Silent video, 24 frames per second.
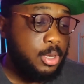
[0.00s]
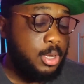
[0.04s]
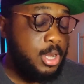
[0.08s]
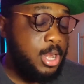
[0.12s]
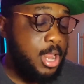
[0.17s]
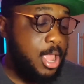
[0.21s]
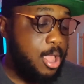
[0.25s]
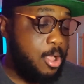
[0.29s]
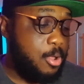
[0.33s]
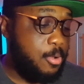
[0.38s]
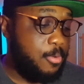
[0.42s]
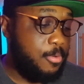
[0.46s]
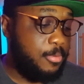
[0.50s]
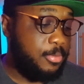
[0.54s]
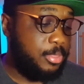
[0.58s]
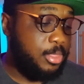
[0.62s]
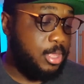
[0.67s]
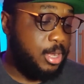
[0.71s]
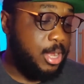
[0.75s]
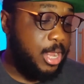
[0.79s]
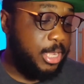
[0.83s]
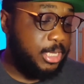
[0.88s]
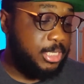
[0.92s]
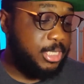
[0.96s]
Now,
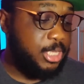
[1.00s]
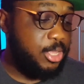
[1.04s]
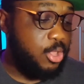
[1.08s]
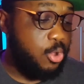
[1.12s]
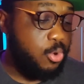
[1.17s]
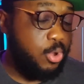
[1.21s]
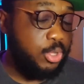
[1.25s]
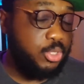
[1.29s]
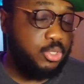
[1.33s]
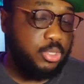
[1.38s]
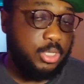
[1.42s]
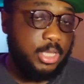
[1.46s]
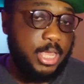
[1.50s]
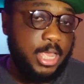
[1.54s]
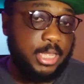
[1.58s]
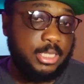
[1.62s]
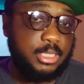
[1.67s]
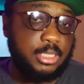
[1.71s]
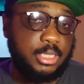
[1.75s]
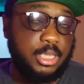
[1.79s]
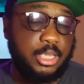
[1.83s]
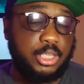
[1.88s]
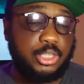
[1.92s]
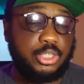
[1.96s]
the next thing you're going to
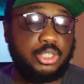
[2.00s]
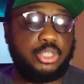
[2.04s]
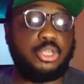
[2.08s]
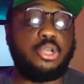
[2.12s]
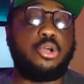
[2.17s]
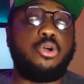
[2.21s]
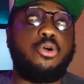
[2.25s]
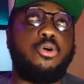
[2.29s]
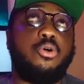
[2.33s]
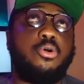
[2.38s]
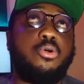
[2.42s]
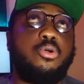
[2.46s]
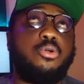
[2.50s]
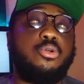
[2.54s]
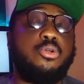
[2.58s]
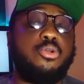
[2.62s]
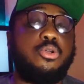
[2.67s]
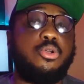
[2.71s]
get is your